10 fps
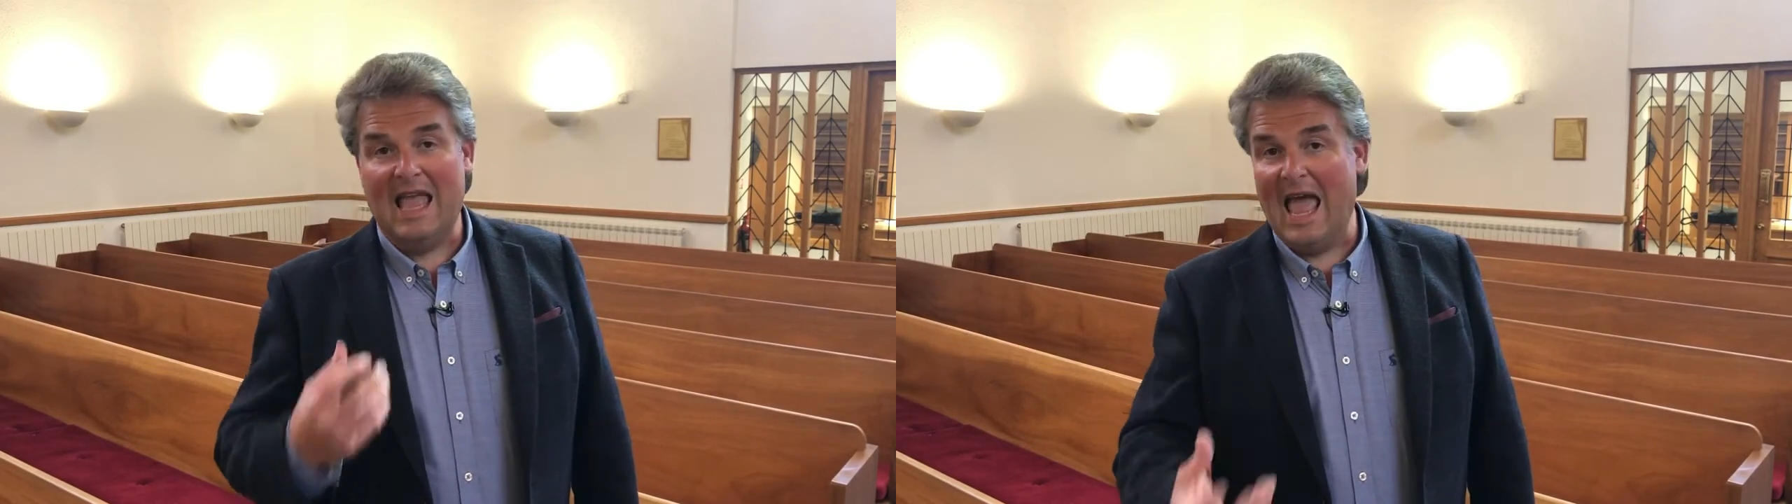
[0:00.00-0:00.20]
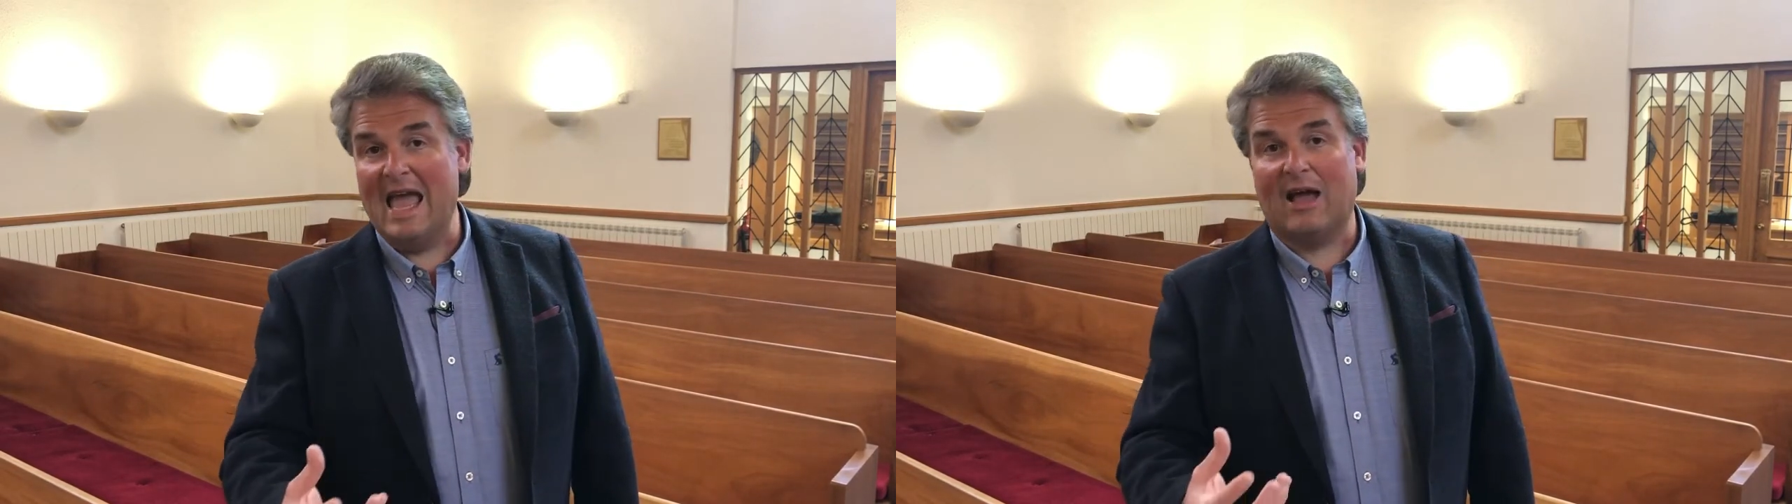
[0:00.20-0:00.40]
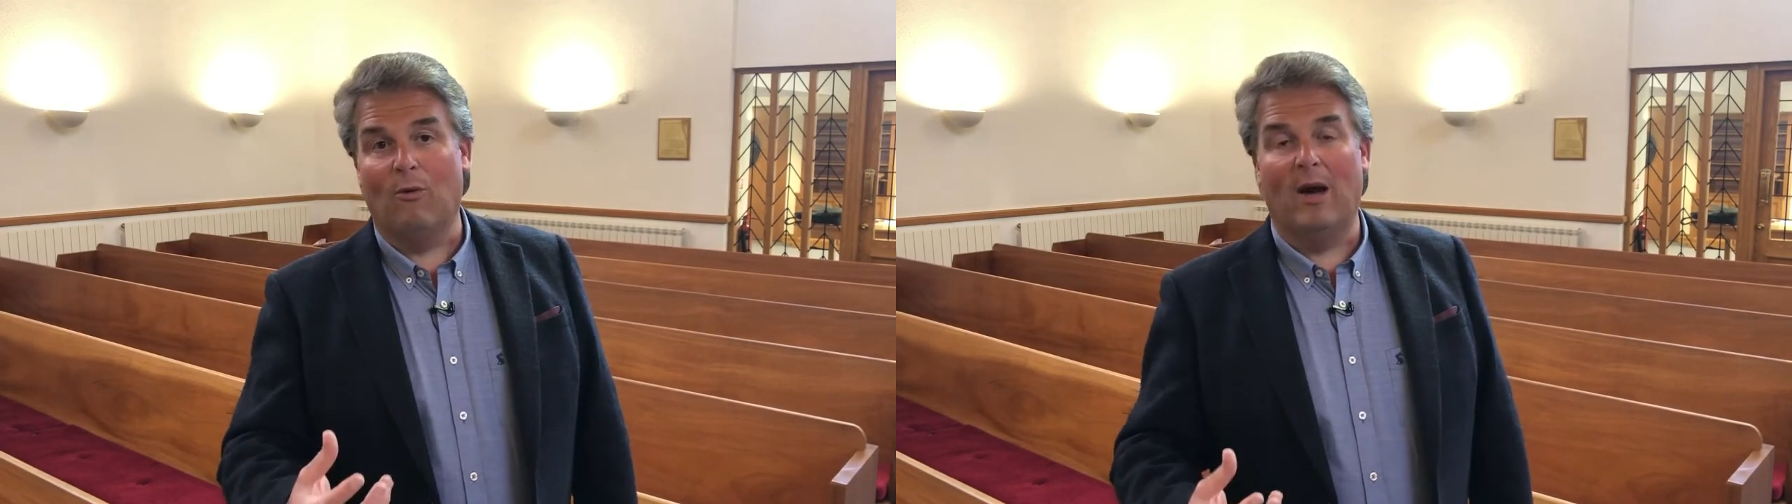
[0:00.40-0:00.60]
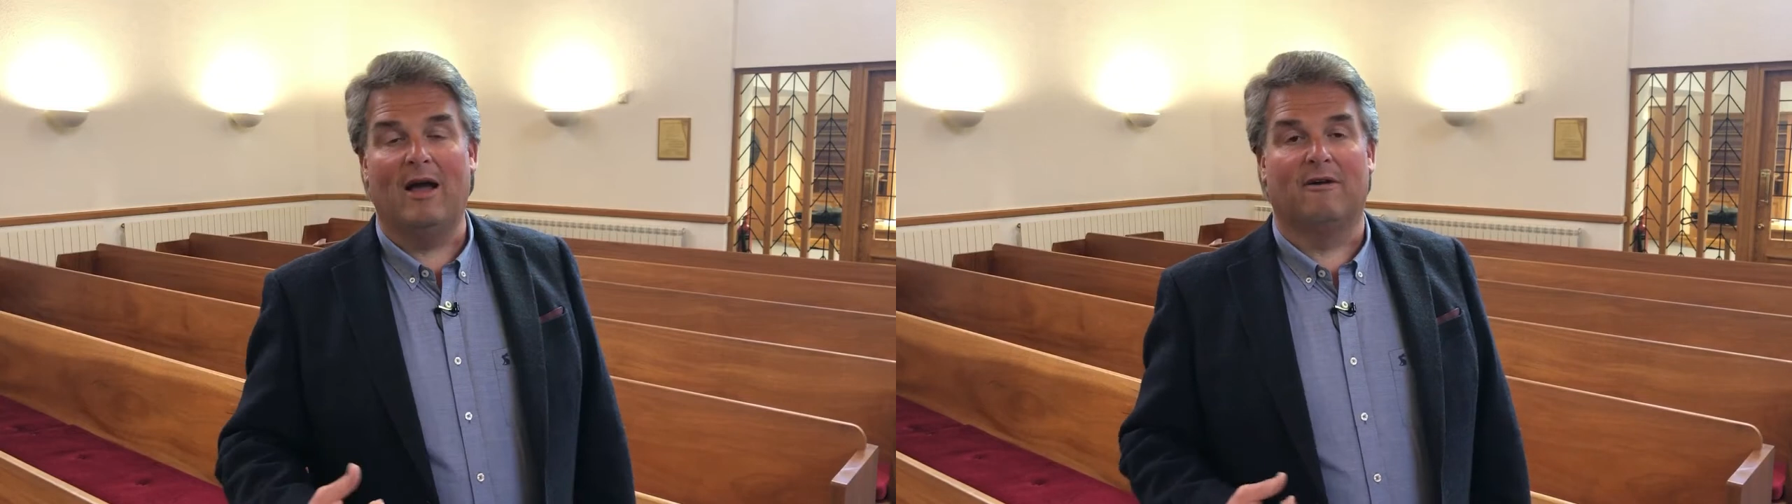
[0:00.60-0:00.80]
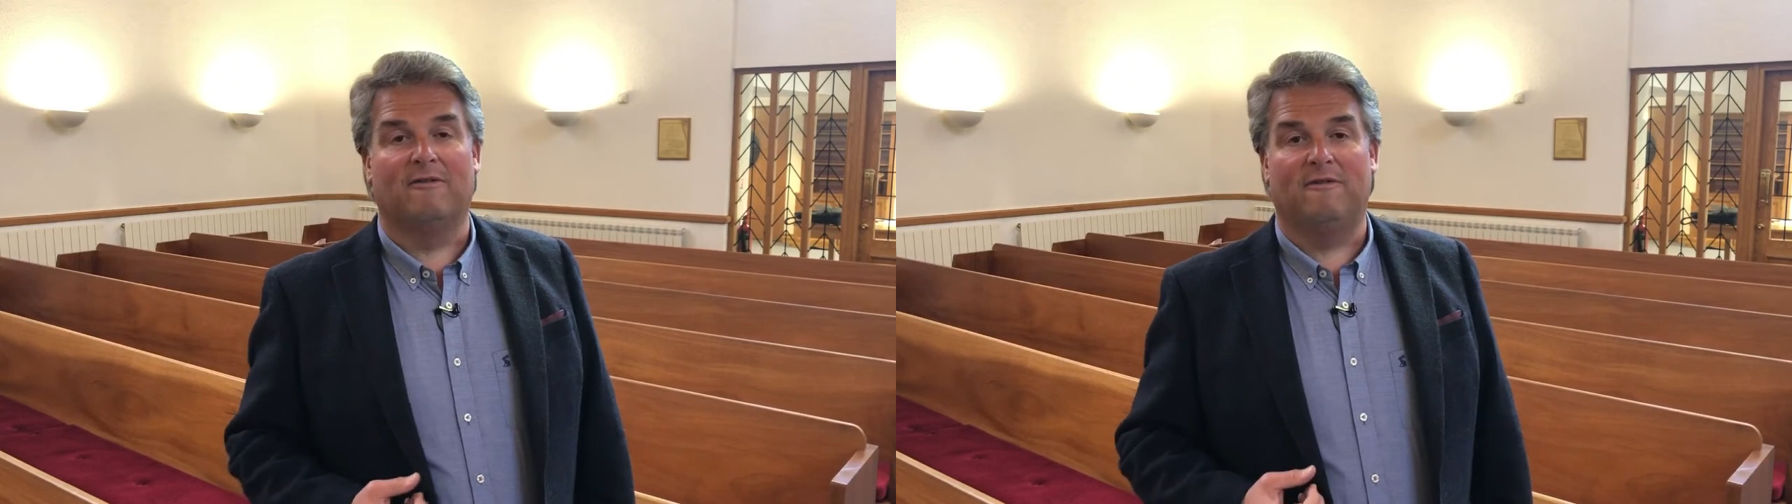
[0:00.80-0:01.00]
take away
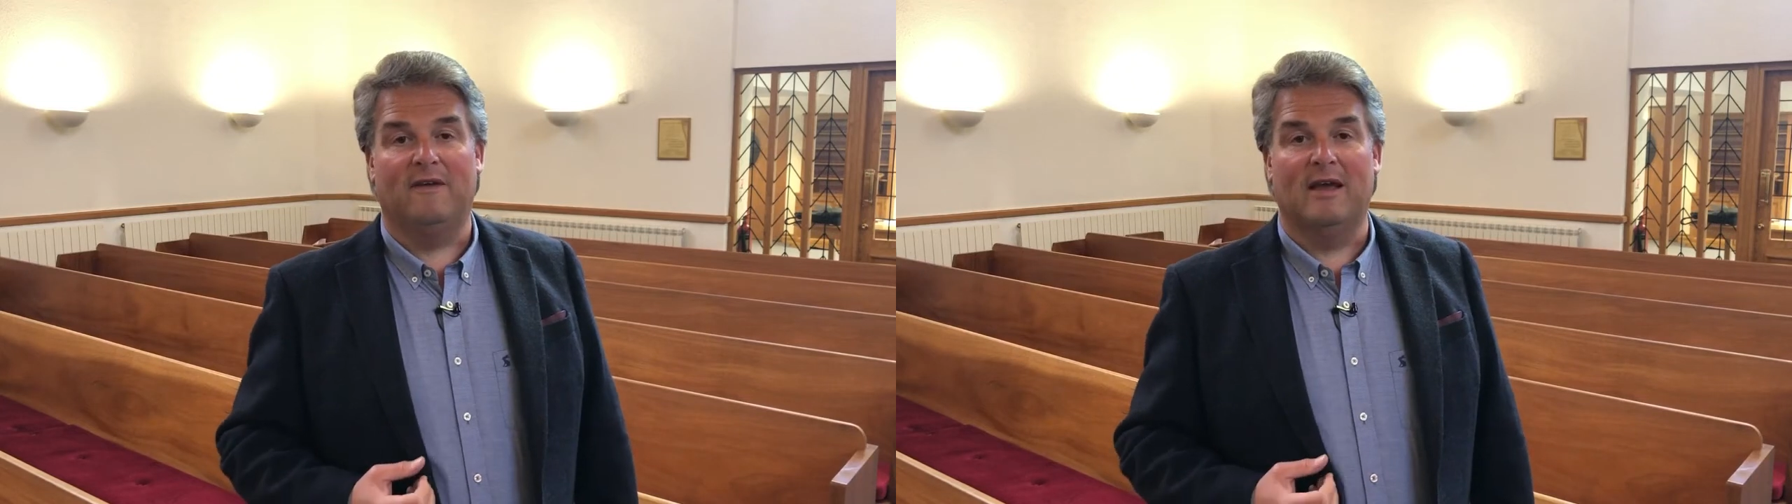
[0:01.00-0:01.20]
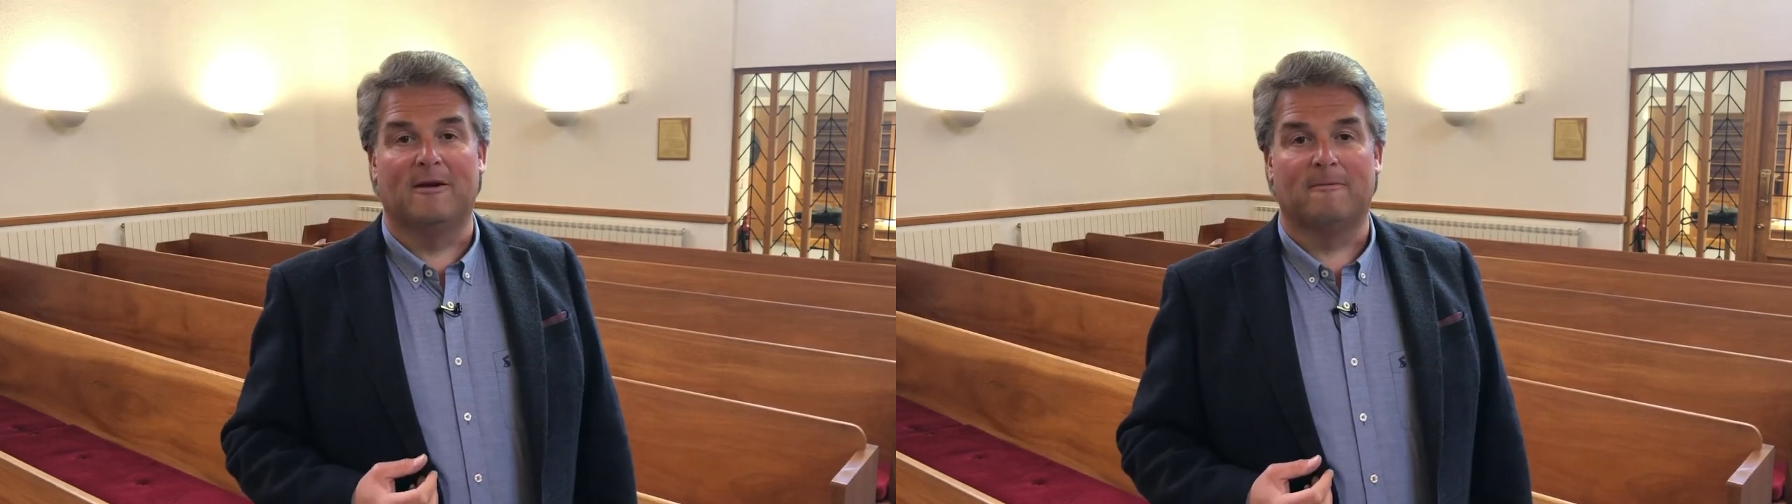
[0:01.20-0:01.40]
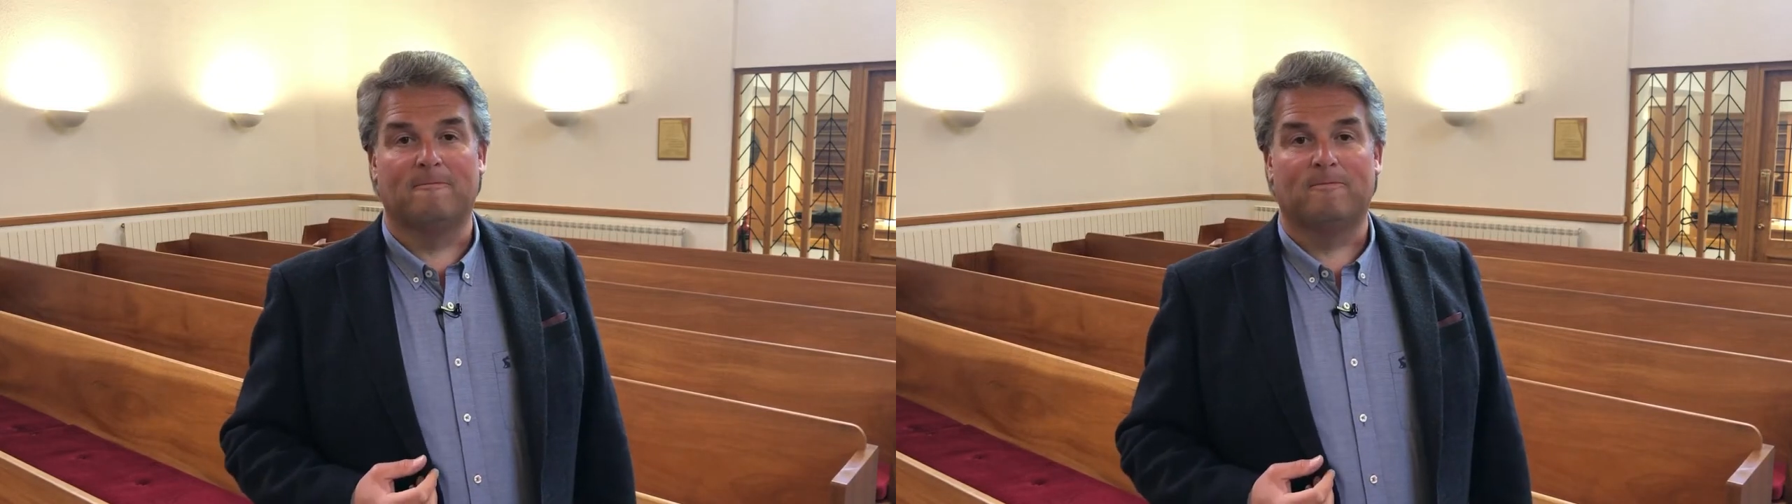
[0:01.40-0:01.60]
our fear.